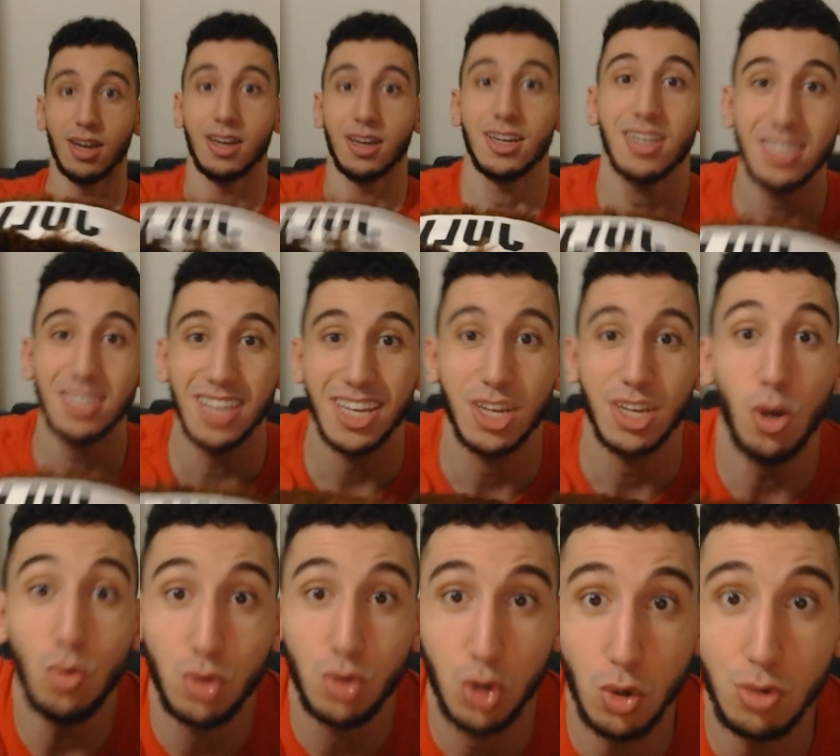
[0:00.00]
Cause like,
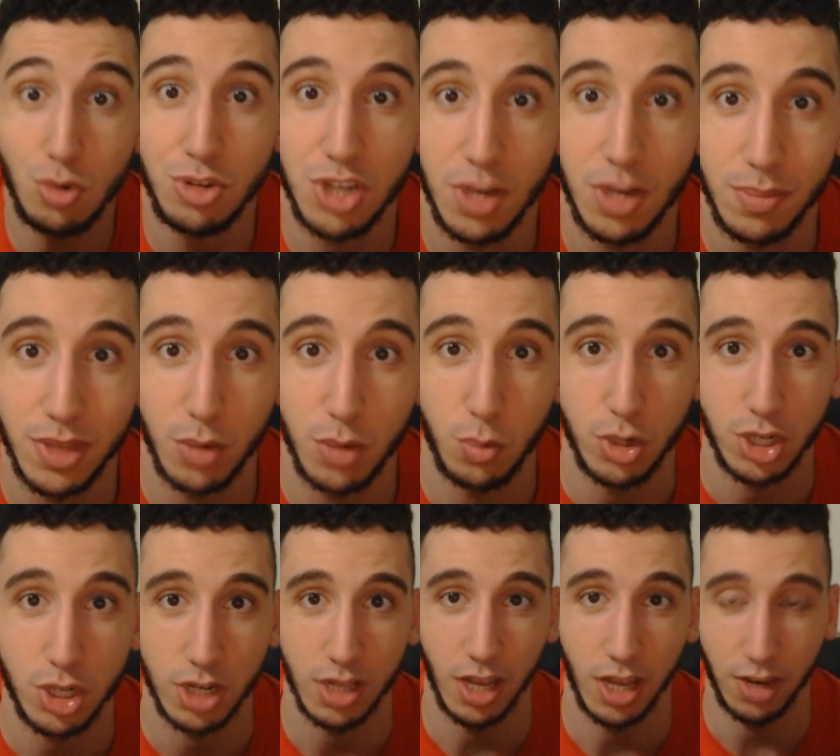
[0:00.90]
go do something
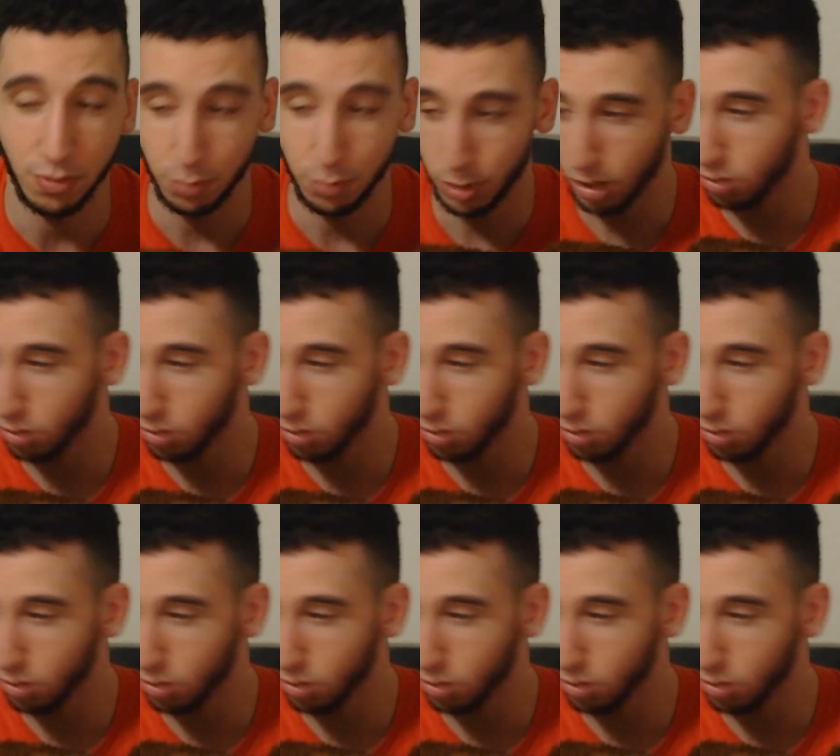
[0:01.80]
with your life, bro.